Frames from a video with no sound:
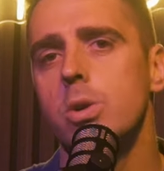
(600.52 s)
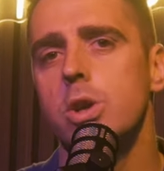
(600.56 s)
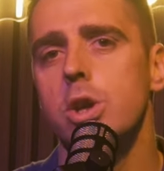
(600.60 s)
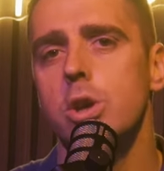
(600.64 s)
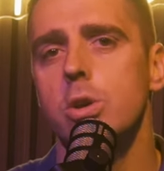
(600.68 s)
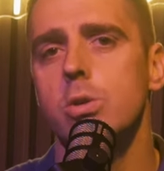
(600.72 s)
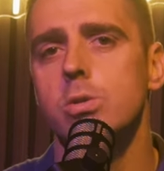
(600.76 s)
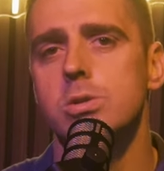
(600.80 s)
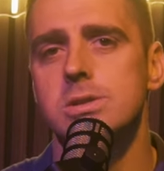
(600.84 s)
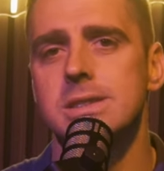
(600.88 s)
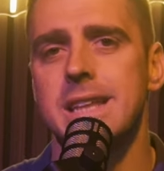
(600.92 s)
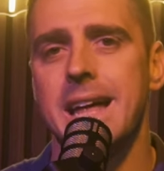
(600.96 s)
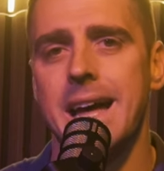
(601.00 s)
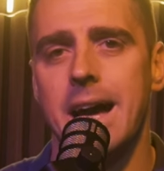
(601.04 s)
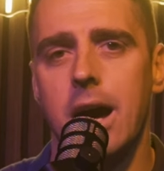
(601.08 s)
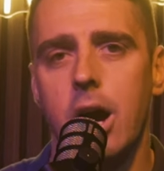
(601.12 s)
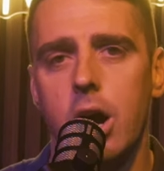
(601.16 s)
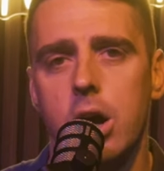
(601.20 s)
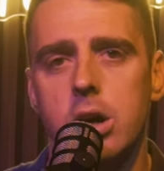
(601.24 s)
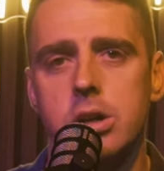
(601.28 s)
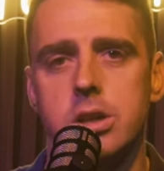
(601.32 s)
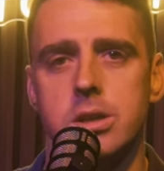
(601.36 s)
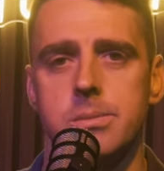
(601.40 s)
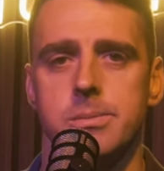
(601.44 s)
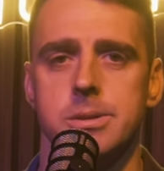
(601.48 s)
use that
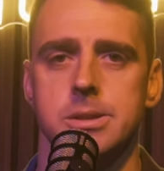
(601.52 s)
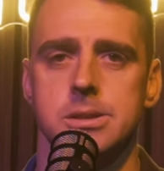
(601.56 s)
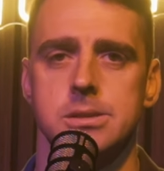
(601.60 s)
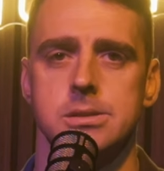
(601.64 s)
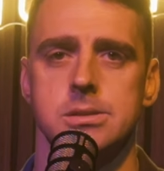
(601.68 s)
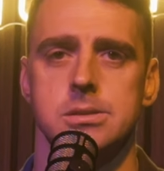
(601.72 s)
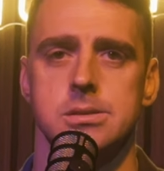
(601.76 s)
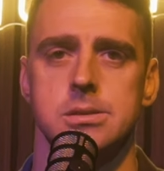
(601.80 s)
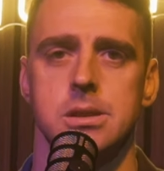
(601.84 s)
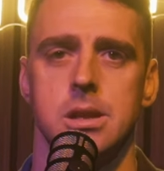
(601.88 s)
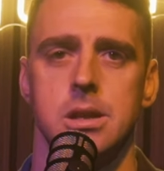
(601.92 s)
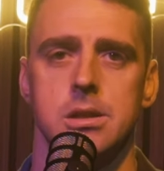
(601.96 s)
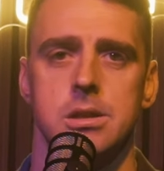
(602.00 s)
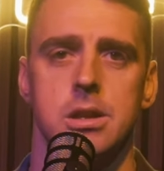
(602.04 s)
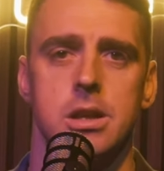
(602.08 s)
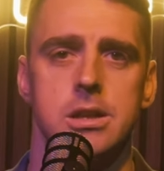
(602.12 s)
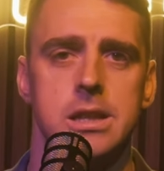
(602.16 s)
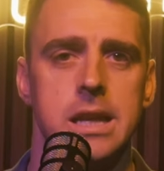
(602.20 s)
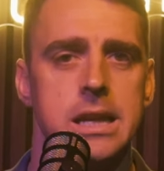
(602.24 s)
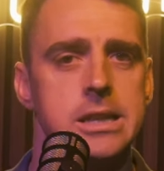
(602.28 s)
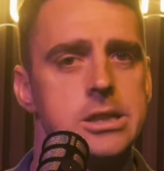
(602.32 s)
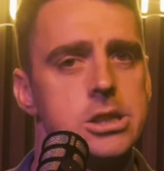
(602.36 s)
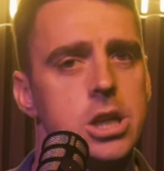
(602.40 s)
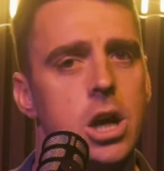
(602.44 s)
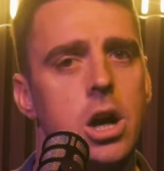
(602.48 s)
argument that
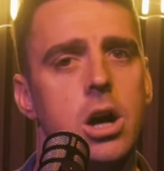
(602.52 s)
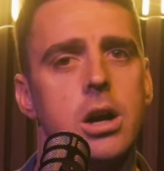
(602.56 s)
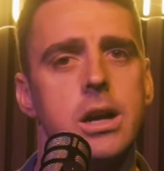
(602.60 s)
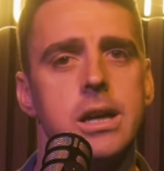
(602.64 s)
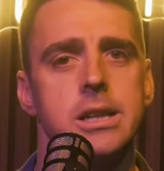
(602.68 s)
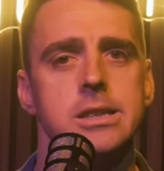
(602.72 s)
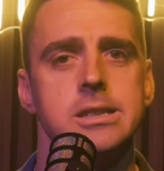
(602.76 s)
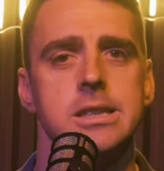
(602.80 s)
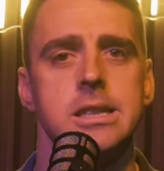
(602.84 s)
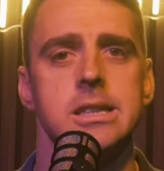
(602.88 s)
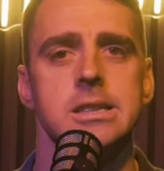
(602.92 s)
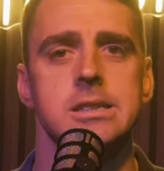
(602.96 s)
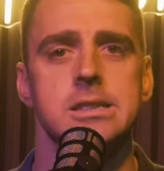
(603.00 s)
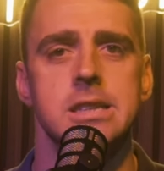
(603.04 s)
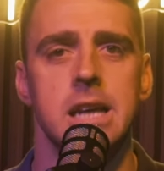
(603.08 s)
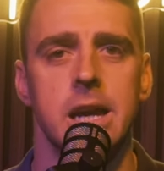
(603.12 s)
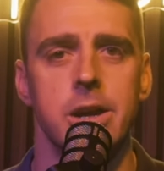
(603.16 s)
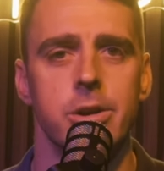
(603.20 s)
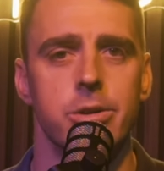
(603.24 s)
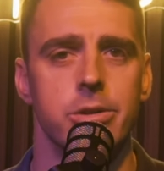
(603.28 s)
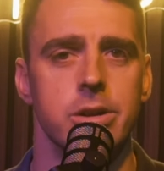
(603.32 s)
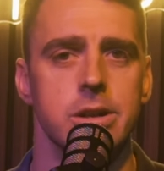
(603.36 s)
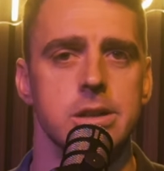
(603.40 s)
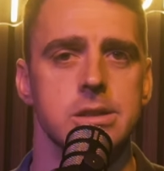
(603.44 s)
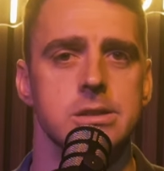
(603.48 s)
they're targeting
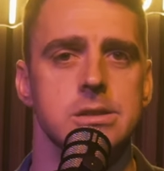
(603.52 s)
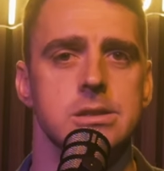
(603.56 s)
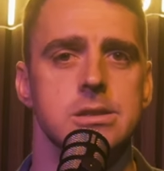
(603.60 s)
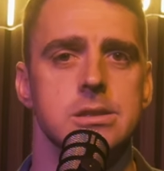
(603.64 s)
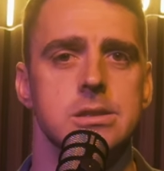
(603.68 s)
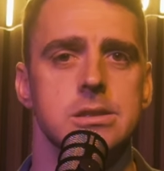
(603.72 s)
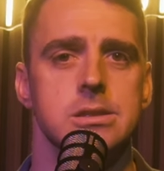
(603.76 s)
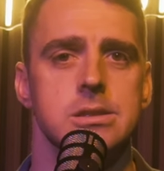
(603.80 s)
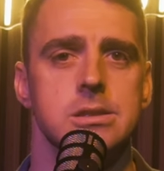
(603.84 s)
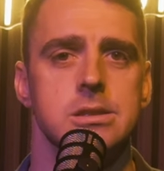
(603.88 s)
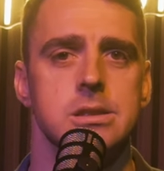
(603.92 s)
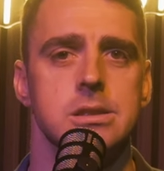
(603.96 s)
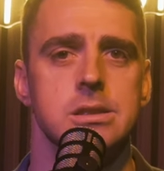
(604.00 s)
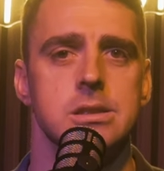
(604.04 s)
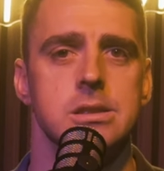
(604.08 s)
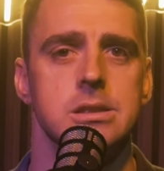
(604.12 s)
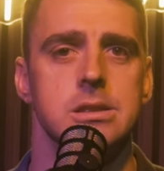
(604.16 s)
terrorists.